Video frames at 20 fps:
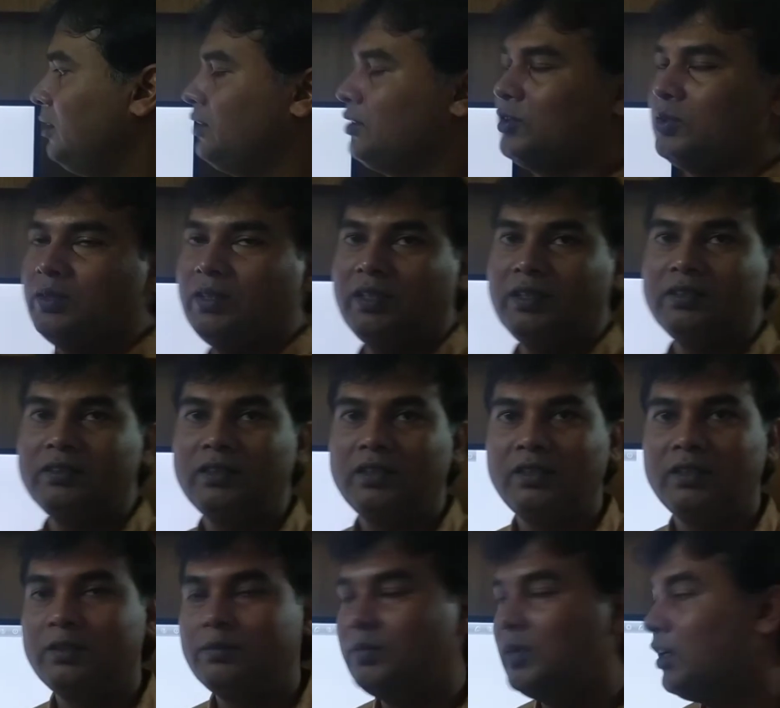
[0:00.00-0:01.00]
So the answer
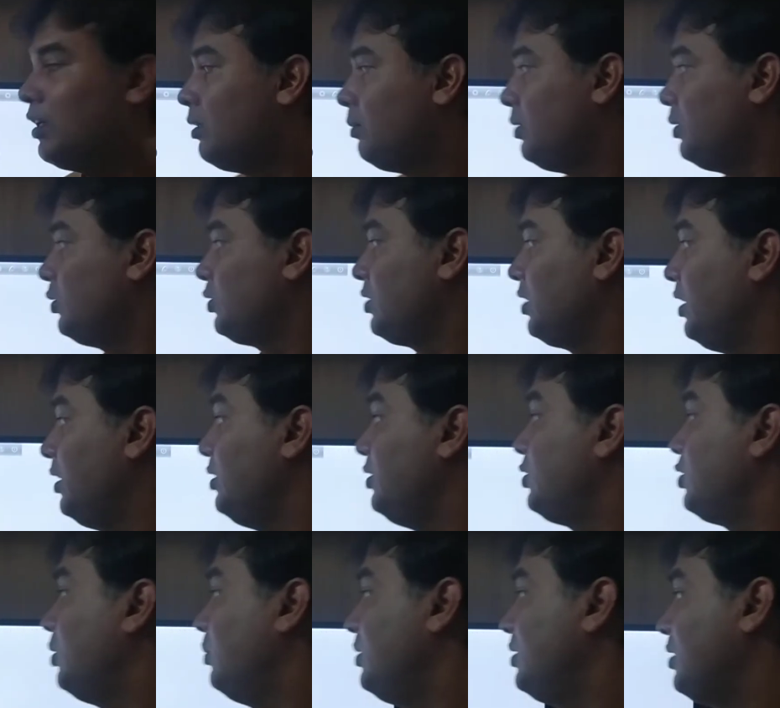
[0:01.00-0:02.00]
is, very few
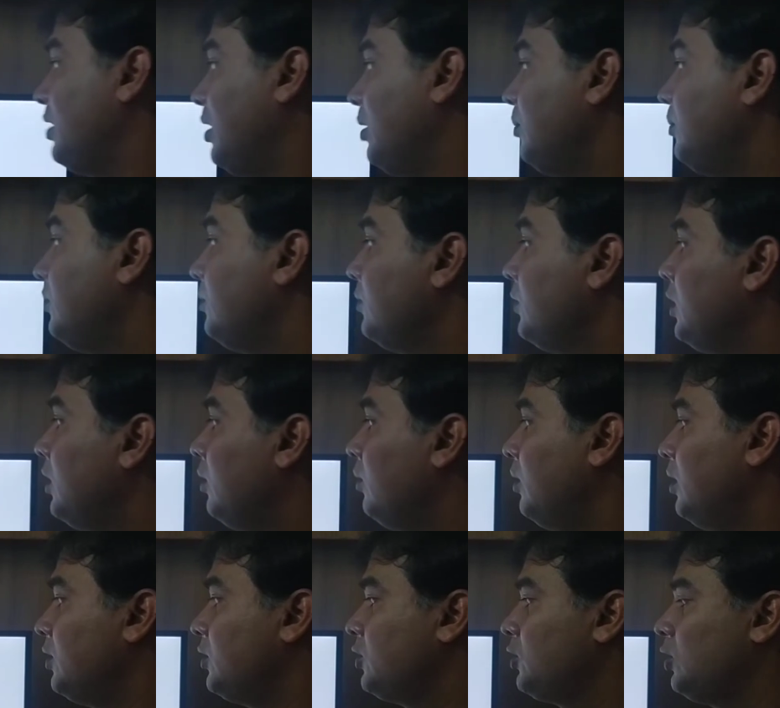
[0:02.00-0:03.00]
saints of Islam
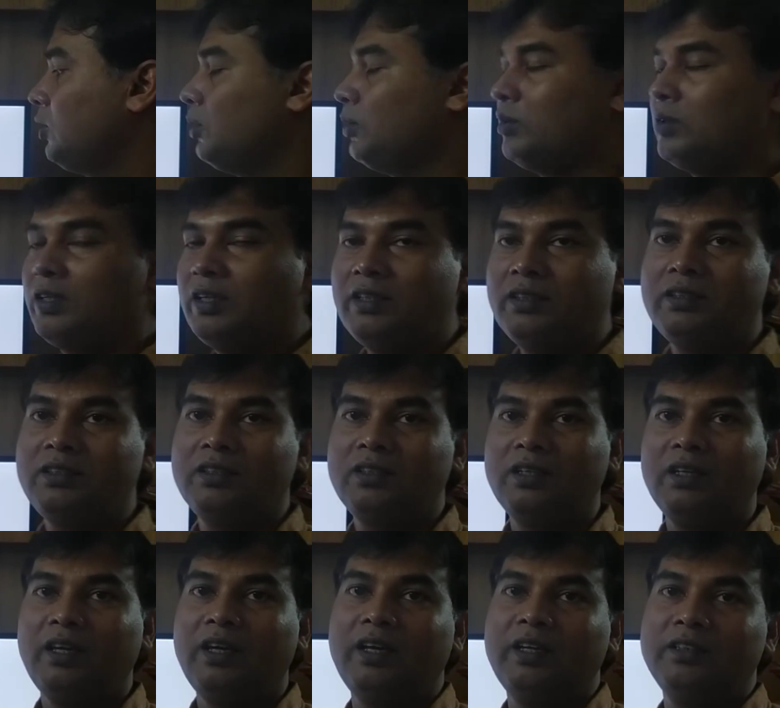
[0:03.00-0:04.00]
were so great
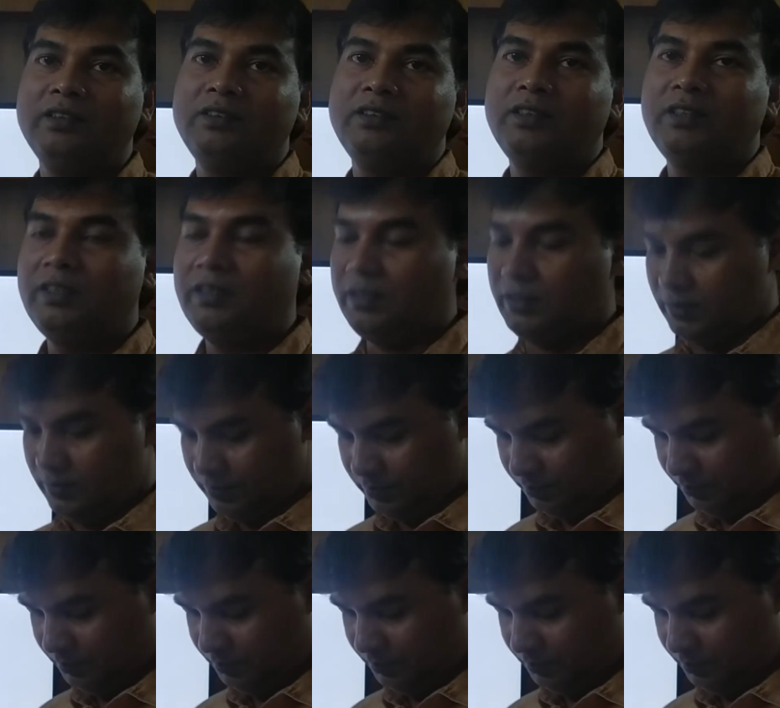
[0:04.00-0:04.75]
as he.